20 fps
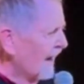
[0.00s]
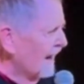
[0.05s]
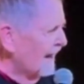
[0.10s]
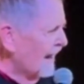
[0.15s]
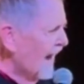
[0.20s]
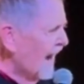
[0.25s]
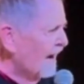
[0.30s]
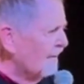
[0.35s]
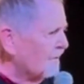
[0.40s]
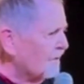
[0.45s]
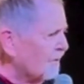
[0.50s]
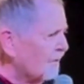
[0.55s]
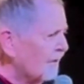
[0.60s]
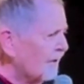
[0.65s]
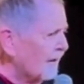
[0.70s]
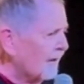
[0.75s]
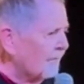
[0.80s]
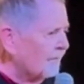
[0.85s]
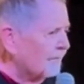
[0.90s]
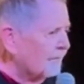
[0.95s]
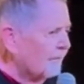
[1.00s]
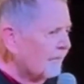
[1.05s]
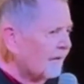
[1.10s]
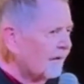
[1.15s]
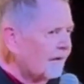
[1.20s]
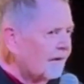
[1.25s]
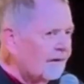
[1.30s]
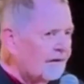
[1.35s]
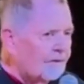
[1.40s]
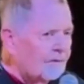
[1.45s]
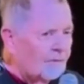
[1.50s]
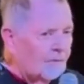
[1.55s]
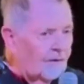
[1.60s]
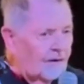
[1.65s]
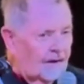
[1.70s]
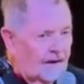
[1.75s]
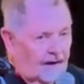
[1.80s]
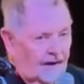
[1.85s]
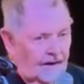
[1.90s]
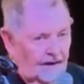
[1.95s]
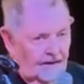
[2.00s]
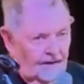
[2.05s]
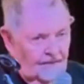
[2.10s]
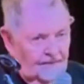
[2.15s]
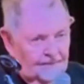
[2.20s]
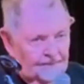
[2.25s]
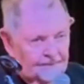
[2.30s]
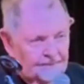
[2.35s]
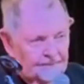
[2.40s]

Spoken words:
A live tree. Well,